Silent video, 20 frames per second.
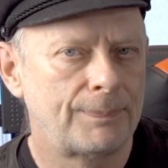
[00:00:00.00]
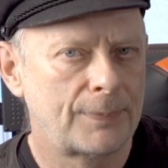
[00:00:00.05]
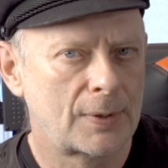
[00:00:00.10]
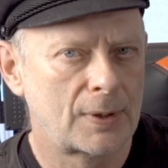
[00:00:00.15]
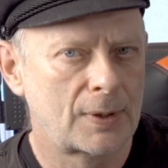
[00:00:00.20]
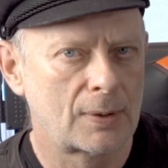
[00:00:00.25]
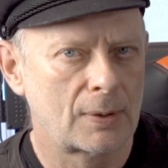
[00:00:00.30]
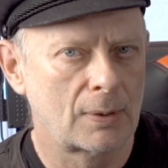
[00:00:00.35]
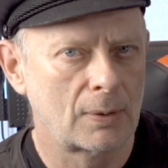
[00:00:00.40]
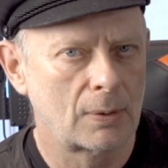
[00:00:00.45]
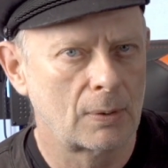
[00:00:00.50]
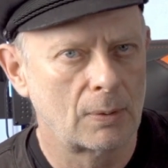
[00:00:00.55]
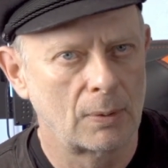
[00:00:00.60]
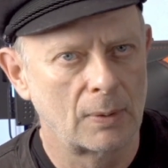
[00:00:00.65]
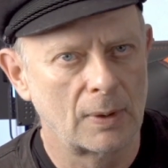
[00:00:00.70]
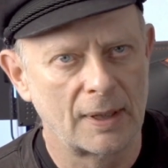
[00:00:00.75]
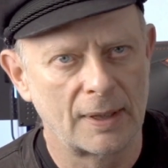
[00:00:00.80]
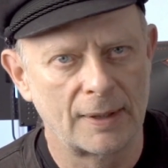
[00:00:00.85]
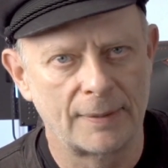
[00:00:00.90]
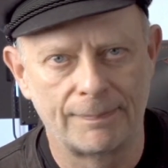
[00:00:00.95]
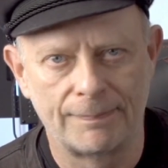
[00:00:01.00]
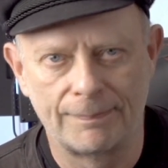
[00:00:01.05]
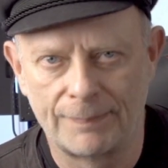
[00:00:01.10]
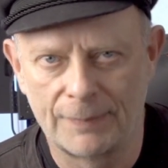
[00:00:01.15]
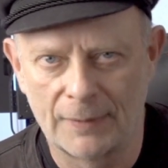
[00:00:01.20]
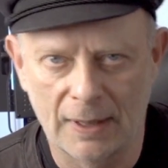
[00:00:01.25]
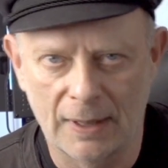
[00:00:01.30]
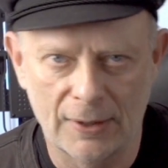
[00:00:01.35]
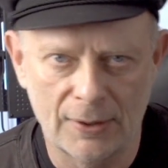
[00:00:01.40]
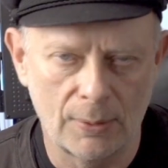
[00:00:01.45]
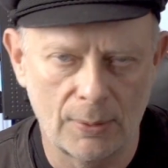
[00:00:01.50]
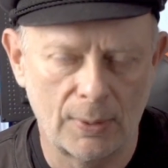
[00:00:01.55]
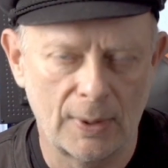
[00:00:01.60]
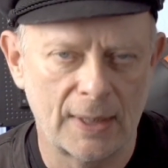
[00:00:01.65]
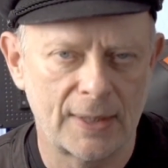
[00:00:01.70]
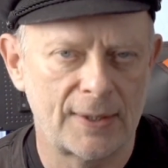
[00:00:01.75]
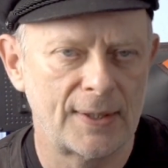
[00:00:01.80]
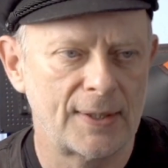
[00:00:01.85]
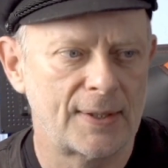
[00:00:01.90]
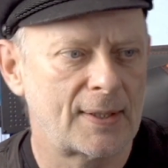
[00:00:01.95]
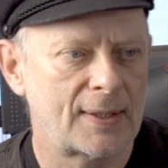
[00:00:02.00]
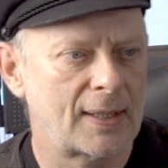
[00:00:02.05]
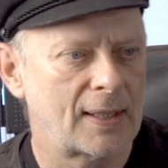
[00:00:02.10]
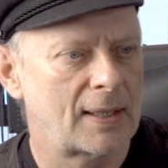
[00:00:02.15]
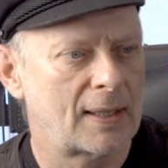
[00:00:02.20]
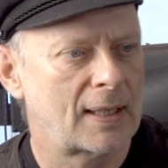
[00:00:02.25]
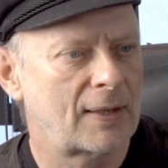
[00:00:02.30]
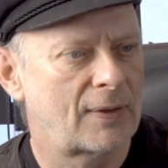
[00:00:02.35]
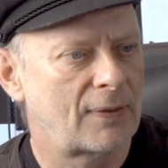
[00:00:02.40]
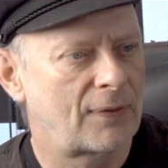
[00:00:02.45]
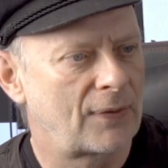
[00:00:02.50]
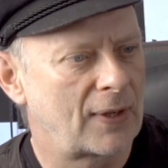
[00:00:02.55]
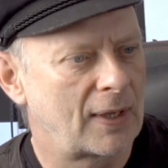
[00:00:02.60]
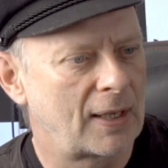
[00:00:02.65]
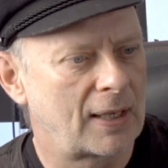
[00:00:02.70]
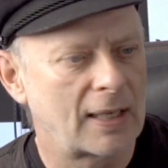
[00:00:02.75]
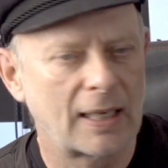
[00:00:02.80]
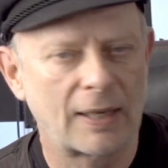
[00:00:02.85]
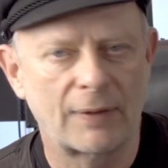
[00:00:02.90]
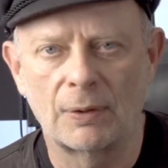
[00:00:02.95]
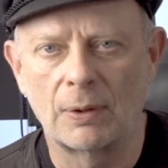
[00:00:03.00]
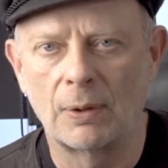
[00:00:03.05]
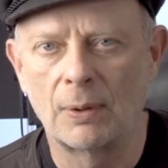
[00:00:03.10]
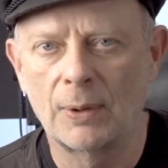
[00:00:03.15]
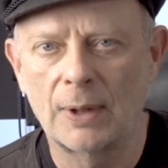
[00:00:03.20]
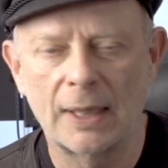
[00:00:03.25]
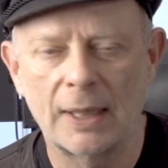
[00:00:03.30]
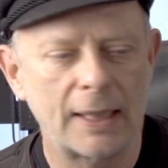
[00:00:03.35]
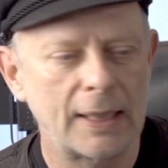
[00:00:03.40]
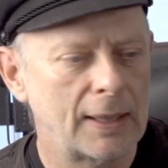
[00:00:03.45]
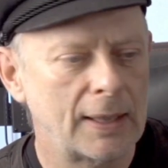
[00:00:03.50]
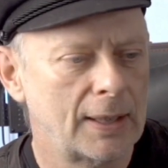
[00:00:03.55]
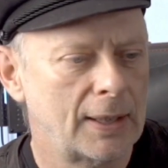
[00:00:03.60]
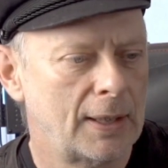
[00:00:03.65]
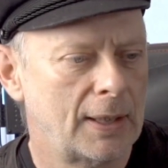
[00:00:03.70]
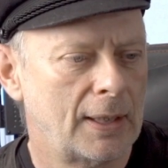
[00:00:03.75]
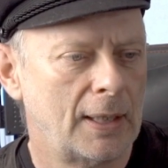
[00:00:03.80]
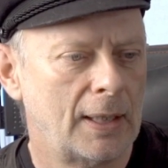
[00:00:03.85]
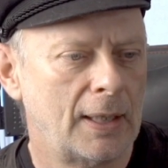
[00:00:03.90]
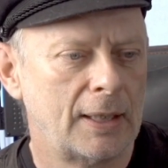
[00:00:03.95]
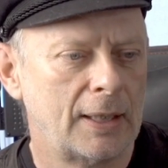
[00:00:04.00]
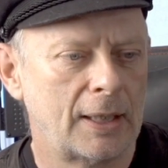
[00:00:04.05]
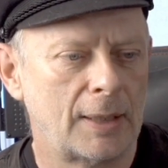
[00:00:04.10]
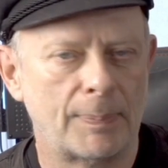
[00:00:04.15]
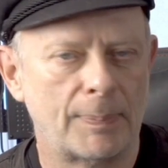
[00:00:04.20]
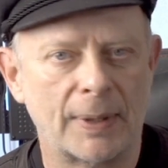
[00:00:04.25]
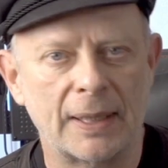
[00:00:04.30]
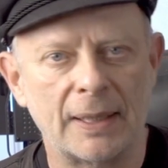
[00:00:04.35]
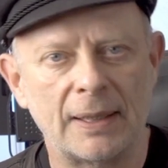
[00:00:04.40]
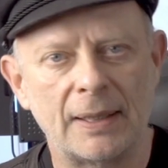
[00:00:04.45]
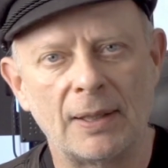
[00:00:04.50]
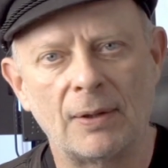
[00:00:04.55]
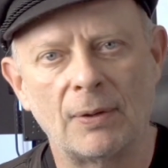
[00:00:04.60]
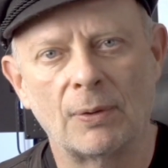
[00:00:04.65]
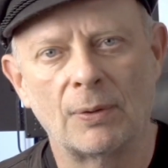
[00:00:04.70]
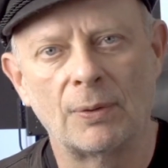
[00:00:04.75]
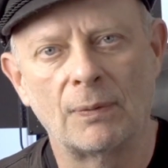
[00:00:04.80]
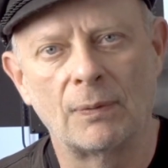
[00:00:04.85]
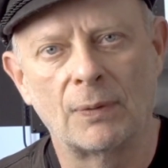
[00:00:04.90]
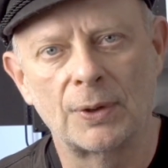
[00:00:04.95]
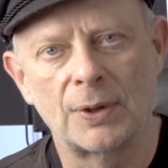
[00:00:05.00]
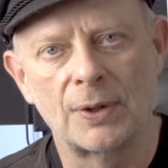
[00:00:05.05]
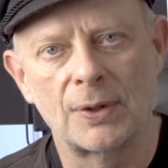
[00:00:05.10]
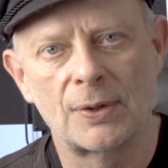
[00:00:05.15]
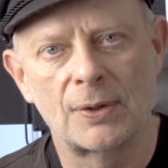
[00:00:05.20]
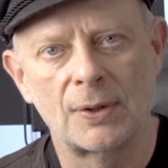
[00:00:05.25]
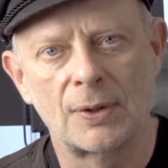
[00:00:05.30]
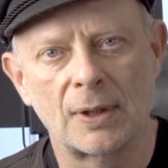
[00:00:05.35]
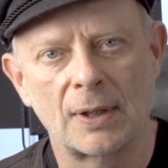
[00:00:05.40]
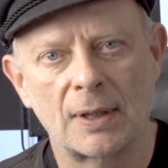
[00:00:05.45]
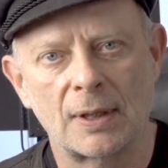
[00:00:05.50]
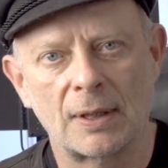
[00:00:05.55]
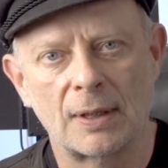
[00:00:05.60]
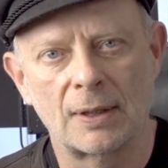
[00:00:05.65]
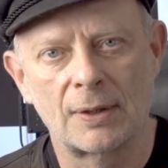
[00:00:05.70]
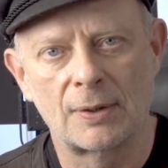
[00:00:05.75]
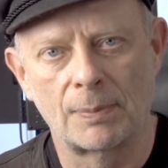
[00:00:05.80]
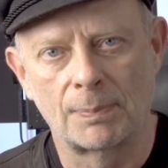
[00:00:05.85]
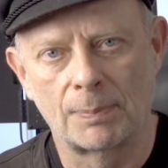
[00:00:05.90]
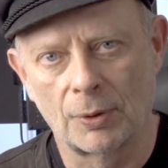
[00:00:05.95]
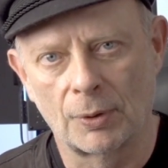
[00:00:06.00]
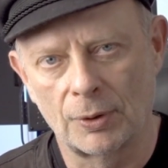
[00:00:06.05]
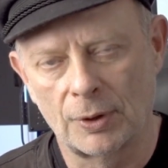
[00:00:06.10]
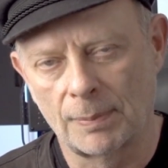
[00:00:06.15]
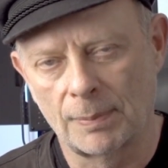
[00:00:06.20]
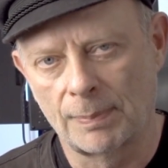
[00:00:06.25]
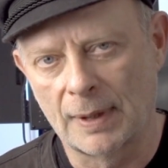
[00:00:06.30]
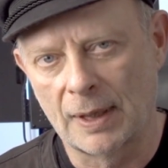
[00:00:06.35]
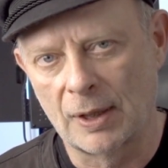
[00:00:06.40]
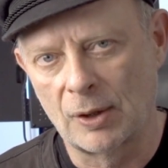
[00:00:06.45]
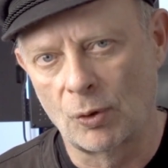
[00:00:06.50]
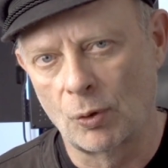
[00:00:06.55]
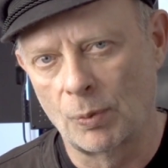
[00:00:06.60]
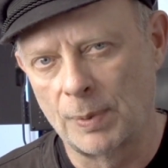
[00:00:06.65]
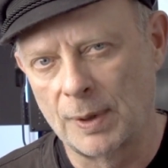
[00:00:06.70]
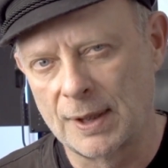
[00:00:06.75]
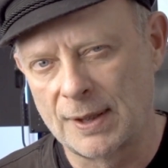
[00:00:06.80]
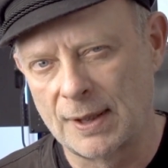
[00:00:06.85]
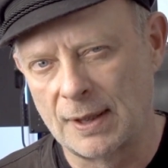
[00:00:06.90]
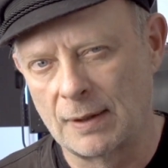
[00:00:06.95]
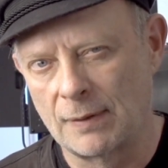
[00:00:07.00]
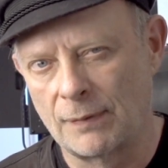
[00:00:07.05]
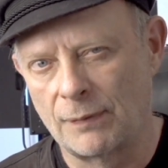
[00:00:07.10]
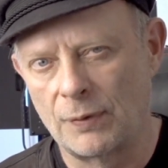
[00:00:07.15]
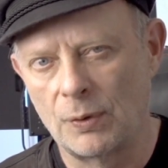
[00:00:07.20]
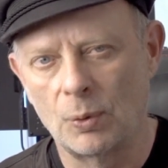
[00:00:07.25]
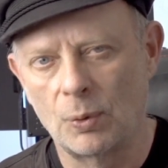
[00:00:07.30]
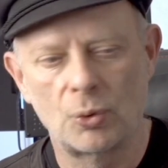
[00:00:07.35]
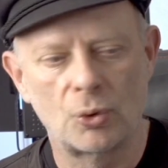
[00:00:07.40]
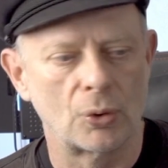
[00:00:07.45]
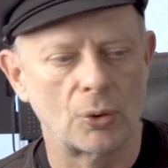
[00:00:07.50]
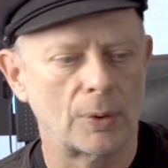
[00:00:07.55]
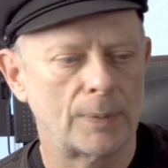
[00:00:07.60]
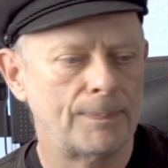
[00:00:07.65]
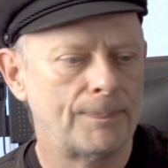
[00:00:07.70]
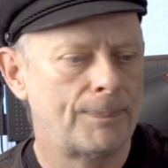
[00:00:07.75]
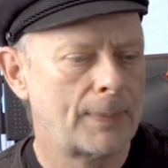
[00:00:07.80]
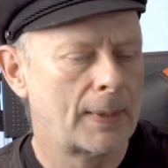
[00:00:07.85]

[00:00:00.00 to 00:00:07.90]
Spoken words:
So as soon as it's there, I think I have to look at it, depending on what is supported by OBS in the future.